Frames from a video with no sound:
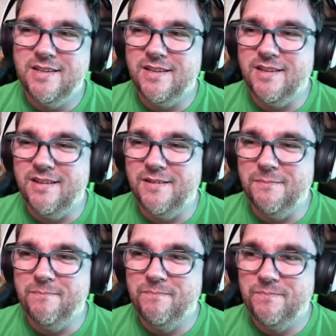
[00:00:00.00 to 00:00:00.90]

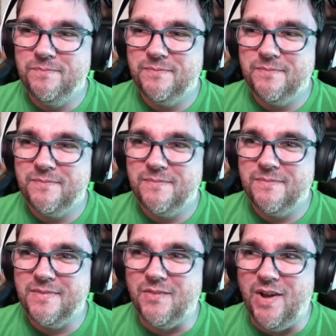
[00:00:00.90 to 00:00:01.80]
Um,
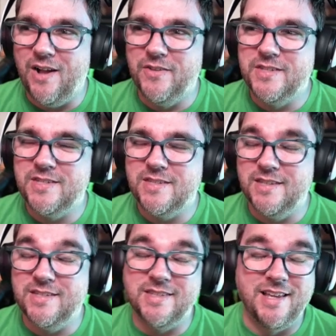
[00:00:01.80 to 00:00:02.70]
wow, this is
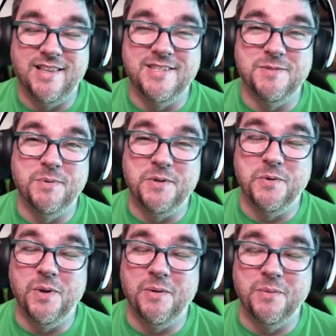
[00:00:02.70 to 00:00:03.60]
this yeah, this is pretty
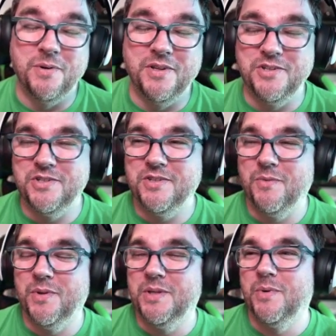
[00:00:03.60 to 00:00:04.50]
cool. I'm really
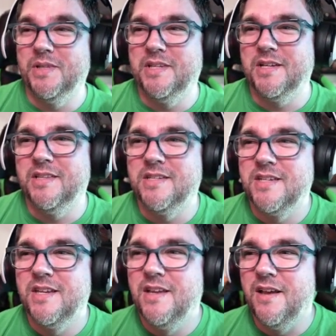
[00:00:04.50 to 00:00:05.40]
really really digging this.
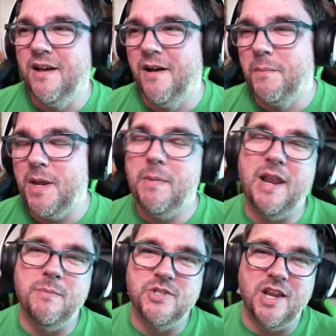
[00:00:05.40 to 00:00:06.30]
Um, again, my
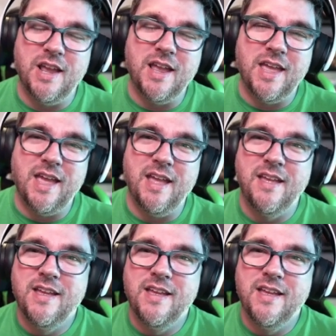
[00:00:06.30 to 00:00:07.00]
name is Jay, aka